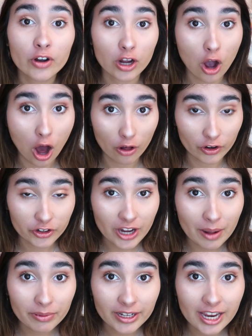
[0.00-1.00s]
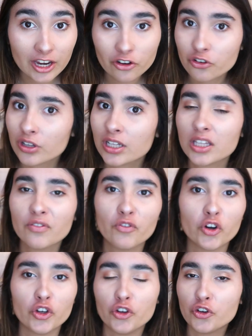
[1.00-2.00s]
for college applications,
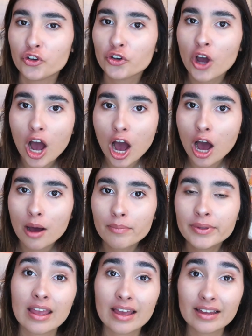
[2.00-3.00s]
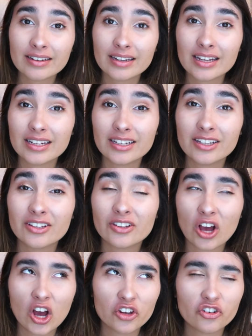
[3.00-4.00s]
for jobs, and it is
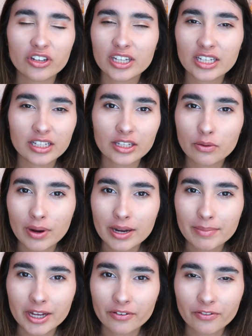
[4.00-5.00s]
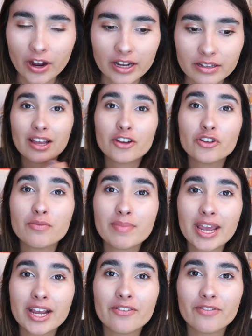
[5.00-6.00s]
such an easy way to make friends because you
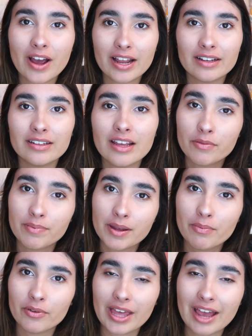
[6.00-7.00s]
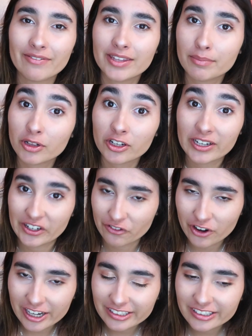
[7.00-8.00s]
make friends with people that have similar
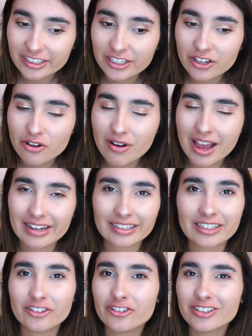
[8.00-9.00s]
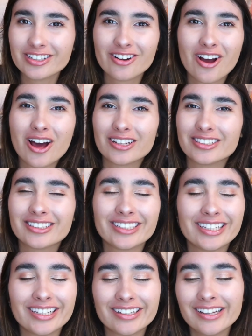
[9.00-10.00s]
interests to you, and it's just
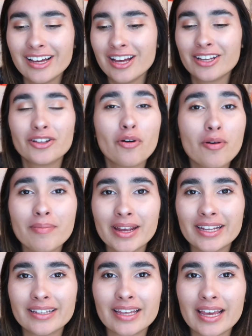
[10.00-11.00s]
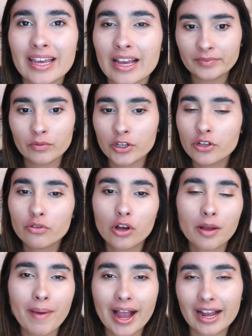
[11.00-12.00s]
honestly so amazing. When you
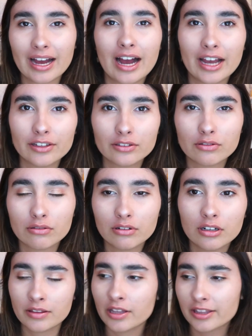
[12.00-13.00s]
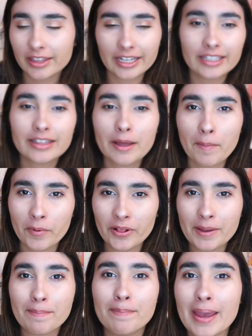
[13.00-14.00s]
look back at high school, the things that
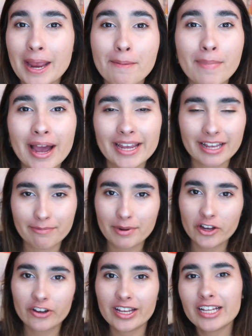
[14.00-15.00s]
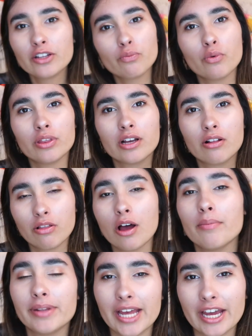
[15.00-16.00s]
really made my experience were the
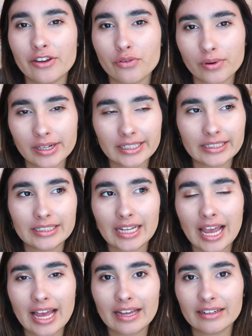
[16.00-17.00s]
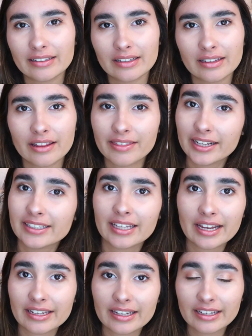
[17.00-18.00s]
clubs I joined and the things
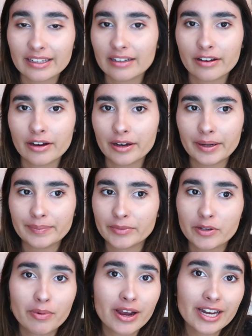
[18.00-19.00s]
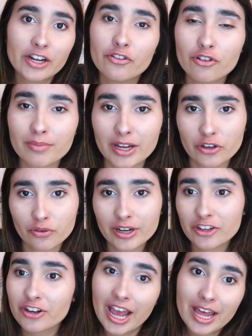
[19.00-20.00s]
I did. You play an instrument,
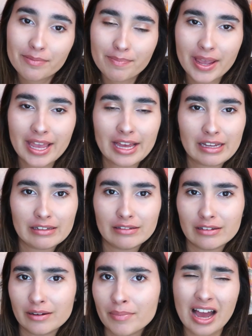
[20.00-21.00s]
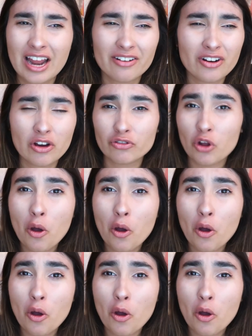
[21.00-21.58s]
join jazz band, I don't know,